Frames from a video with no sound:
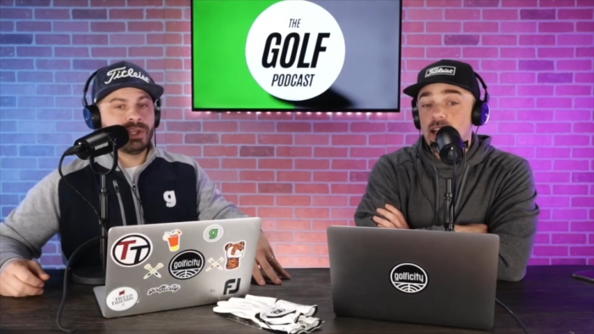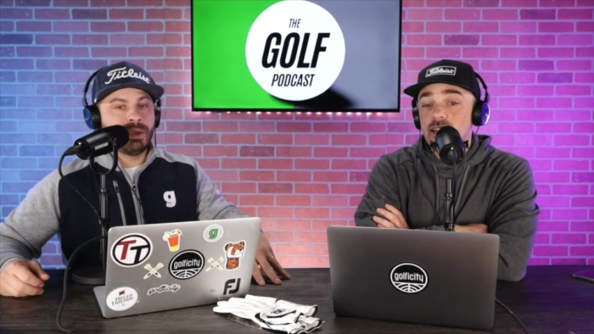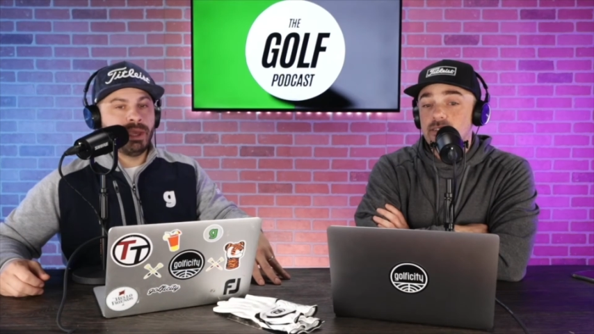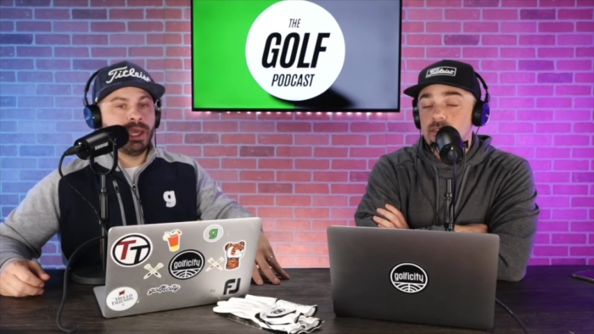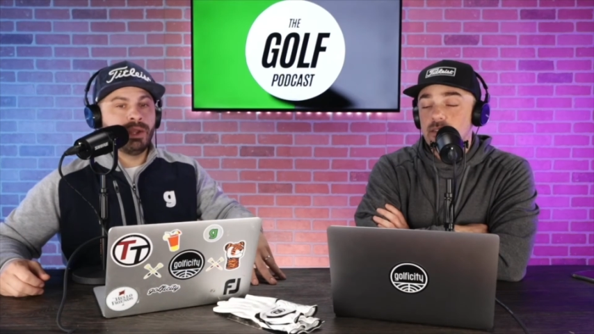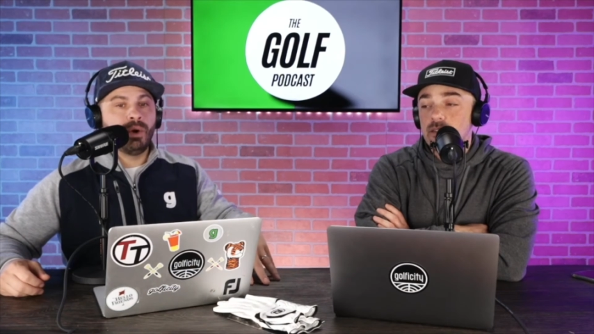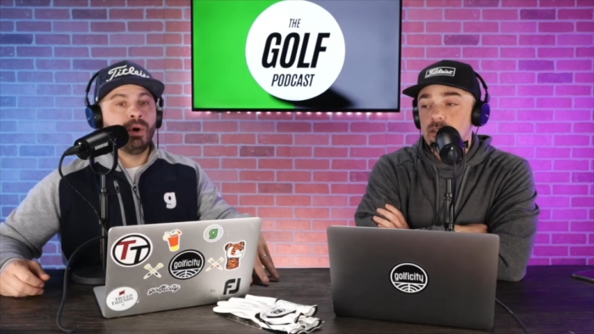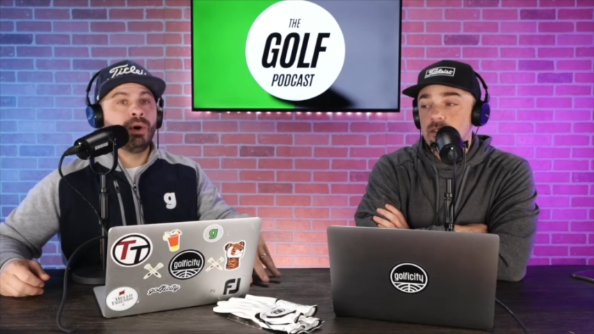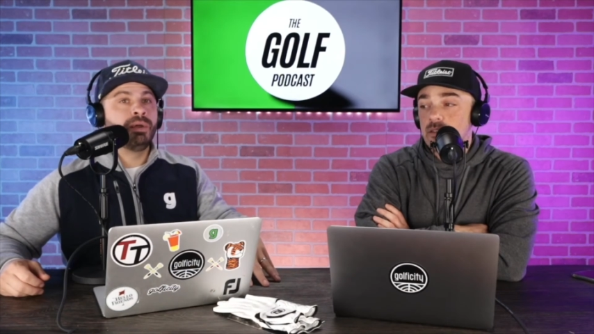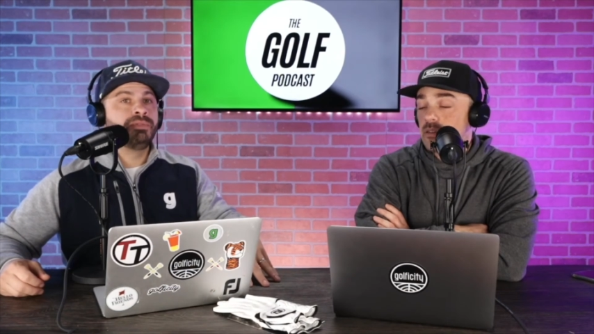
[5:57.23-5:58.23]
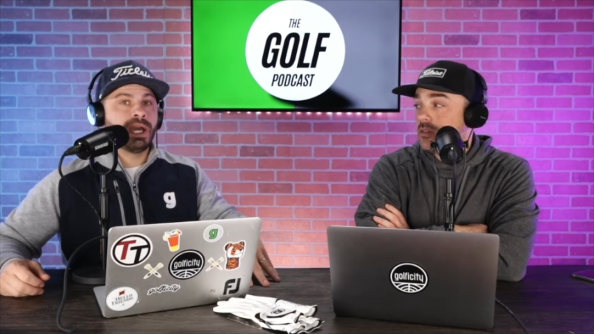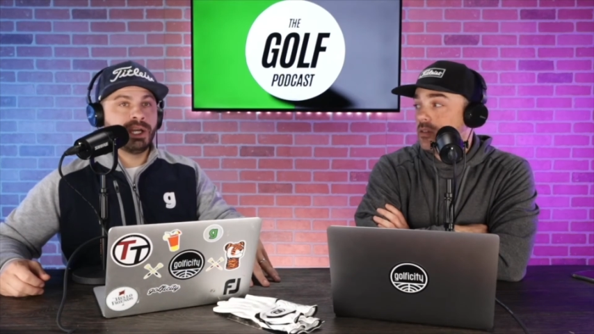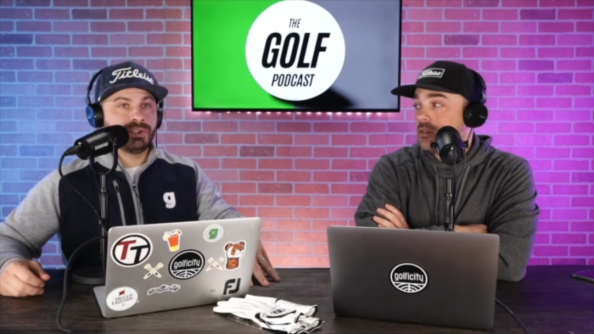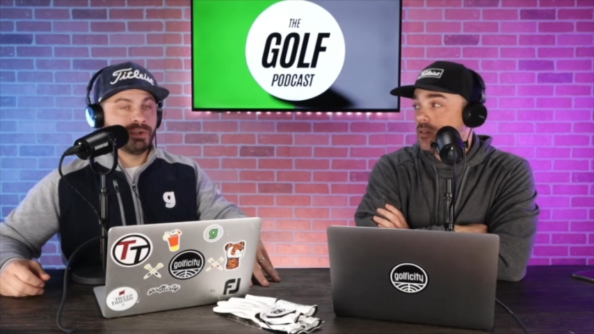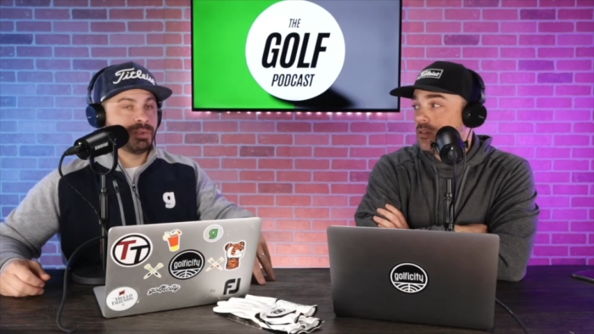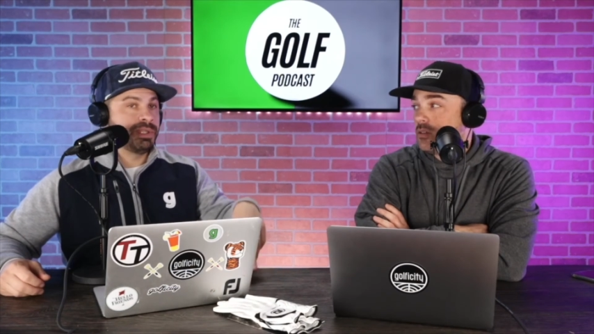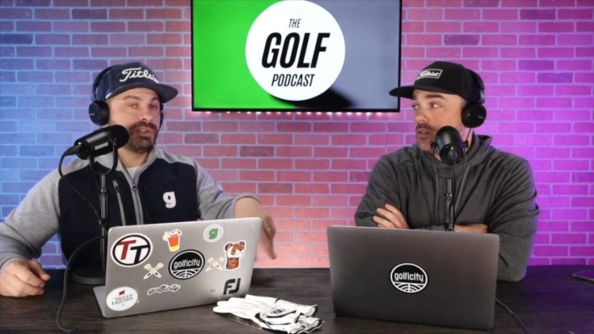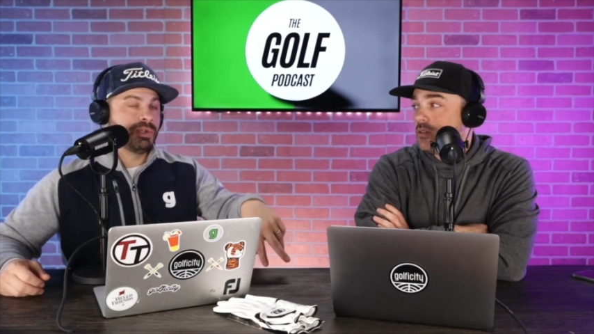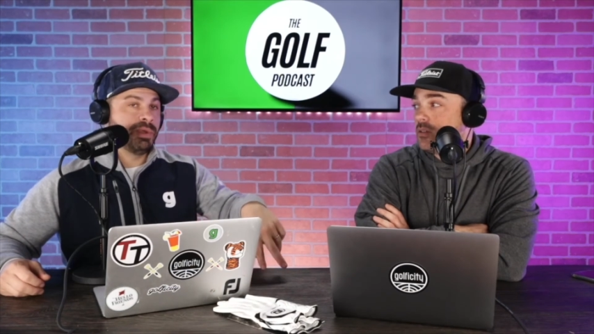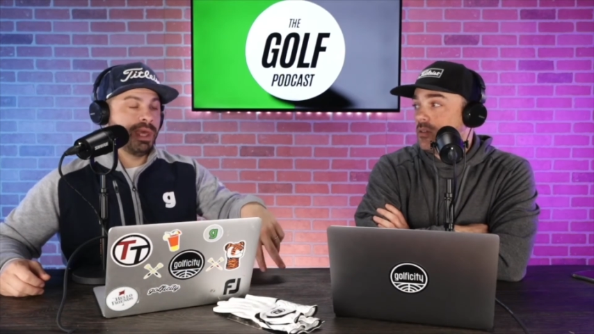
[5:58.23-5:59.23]
Speaker 1: they made, all of the controversy between the
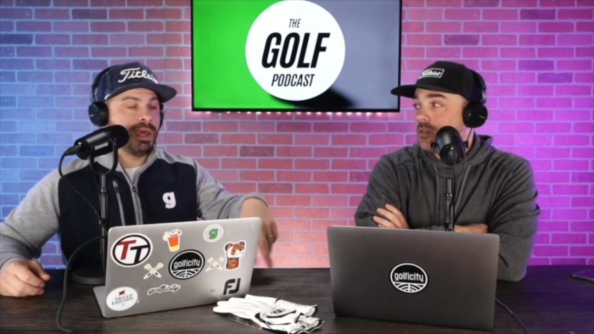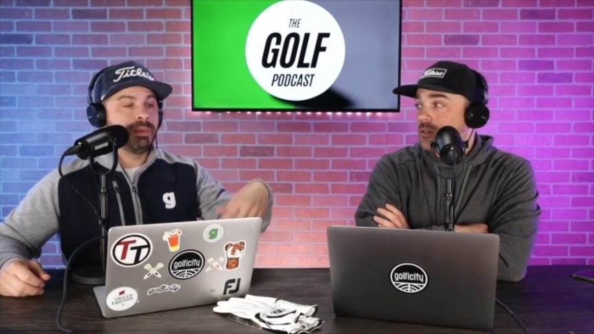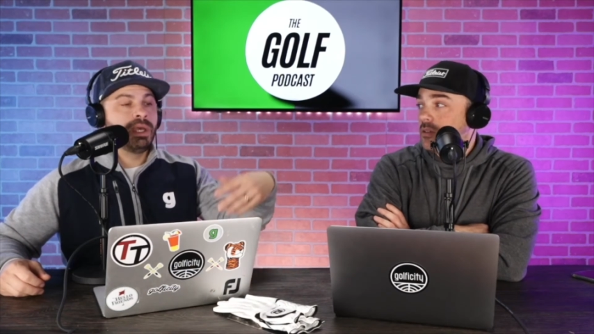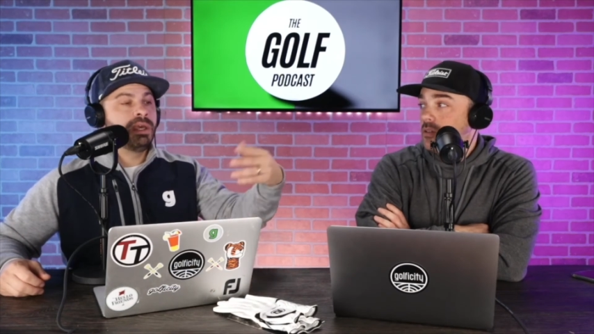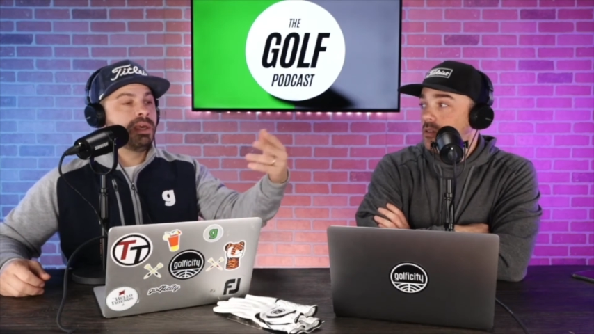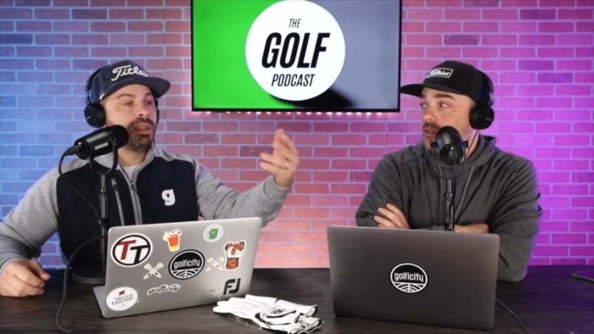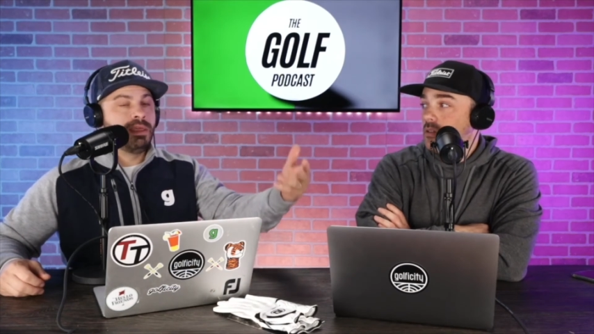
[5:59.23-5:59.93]
two of them, the